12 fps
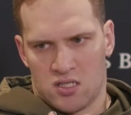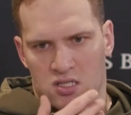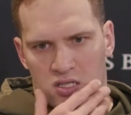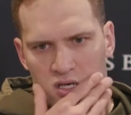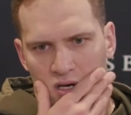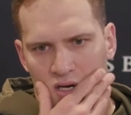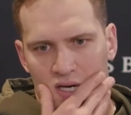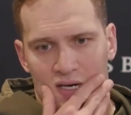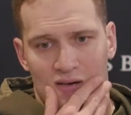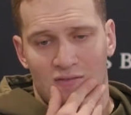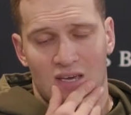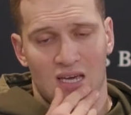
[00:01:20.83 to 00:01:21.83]
So
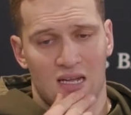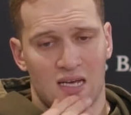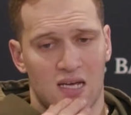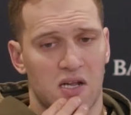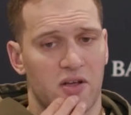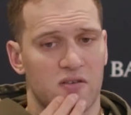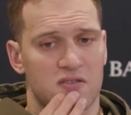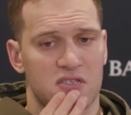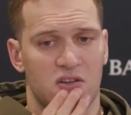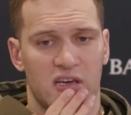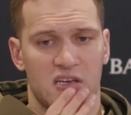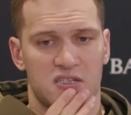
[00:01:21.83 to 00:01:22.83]
uh, we had a lot of
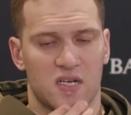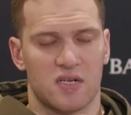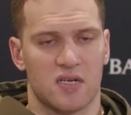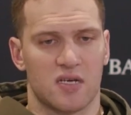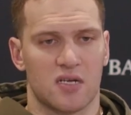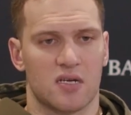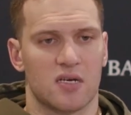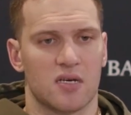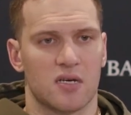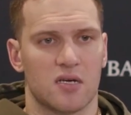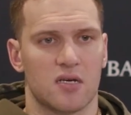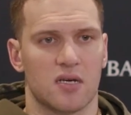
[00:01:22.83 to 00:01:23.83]
situation in in
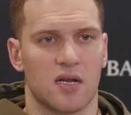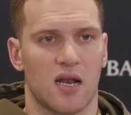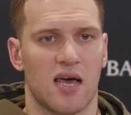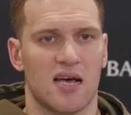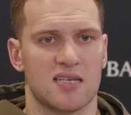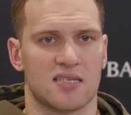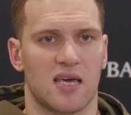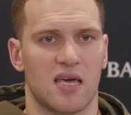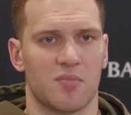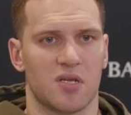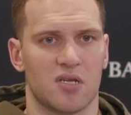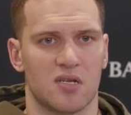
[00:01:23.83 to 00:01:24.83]
uh, in last
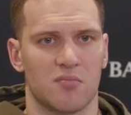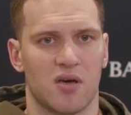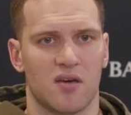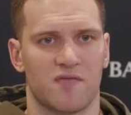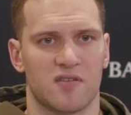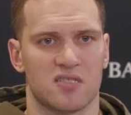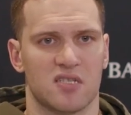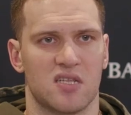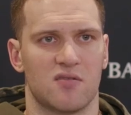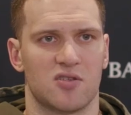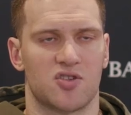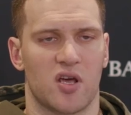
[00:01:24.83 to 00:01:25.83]
game in, in Memphis that
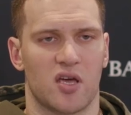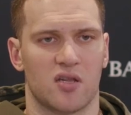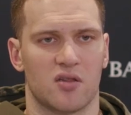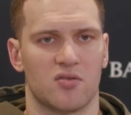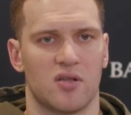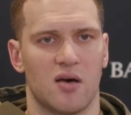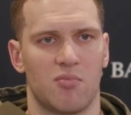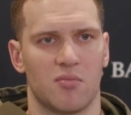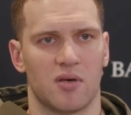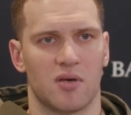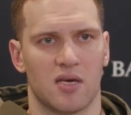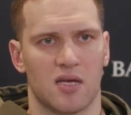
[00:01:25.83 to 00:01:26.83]
they were trying to
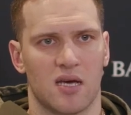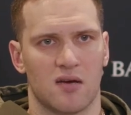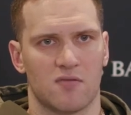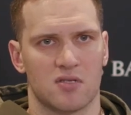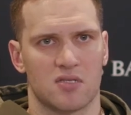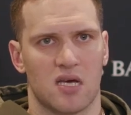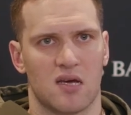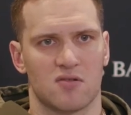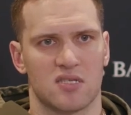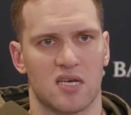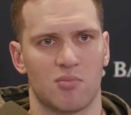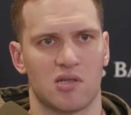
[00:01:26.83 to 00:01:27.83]
double me, and I was I
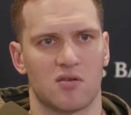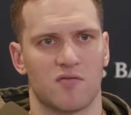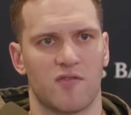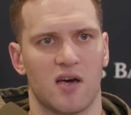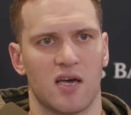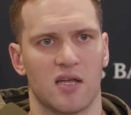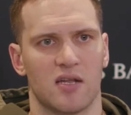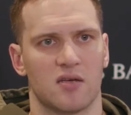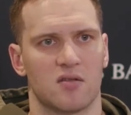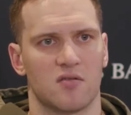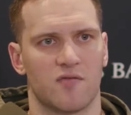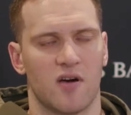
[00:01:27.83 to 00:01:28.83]
was able to find
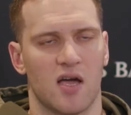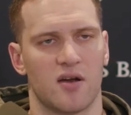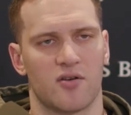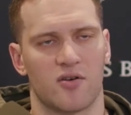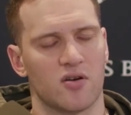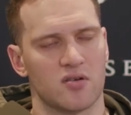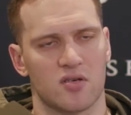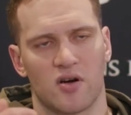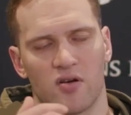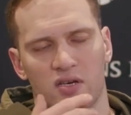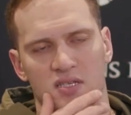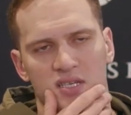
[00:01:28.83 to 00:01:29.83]
to find Roy,
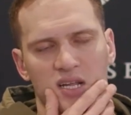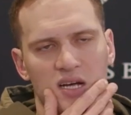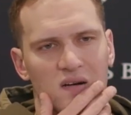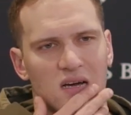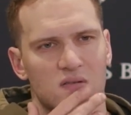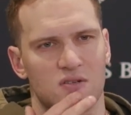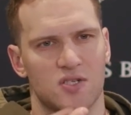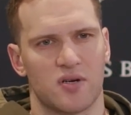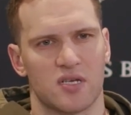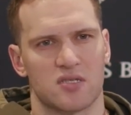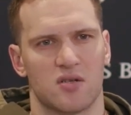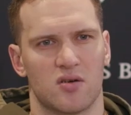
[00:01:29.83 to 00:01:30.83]
Royce and our, our
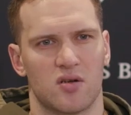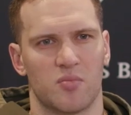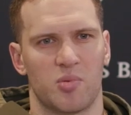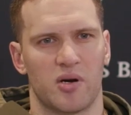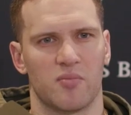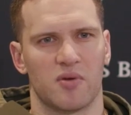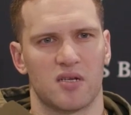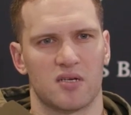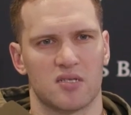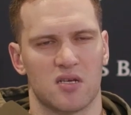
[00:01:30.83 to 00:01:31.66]
shooters on on perimeter.